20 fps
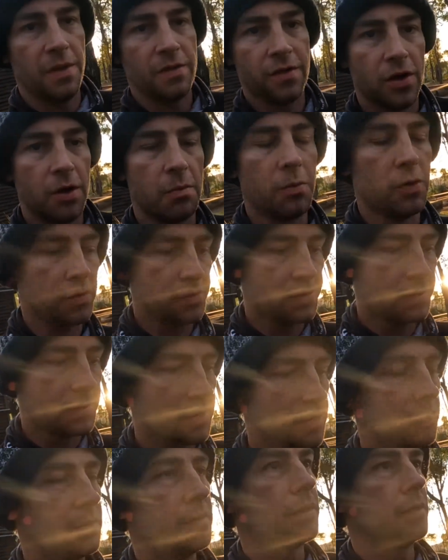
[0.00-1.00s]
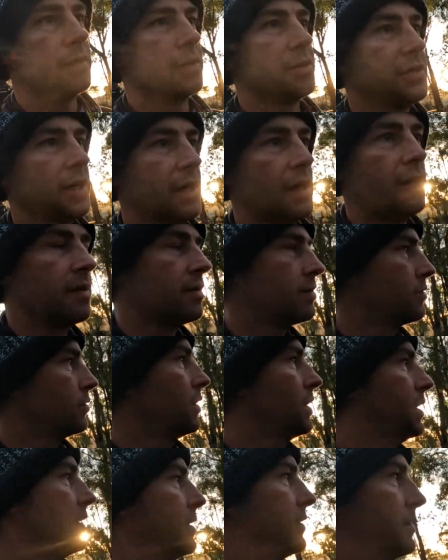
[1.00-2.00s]
my thermals. I'm going to check out the
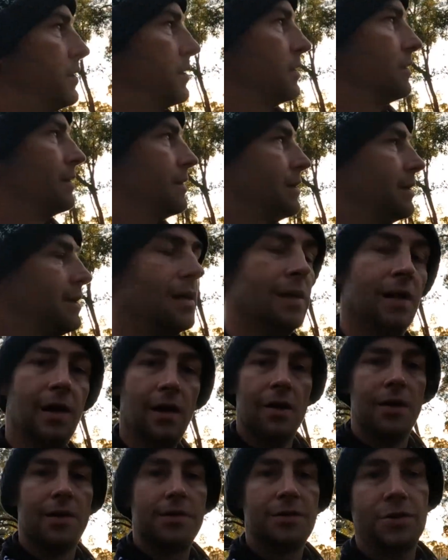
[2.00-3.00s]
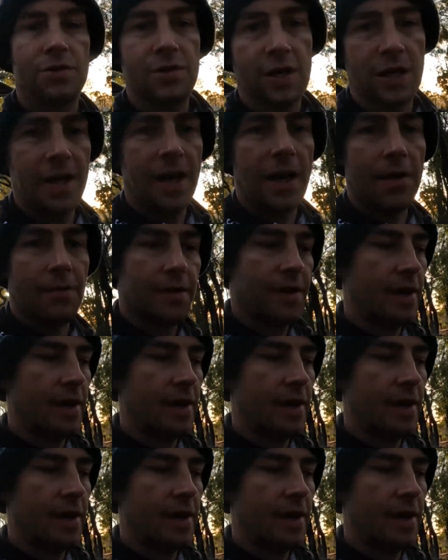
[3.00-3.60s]
toilets. Just checking out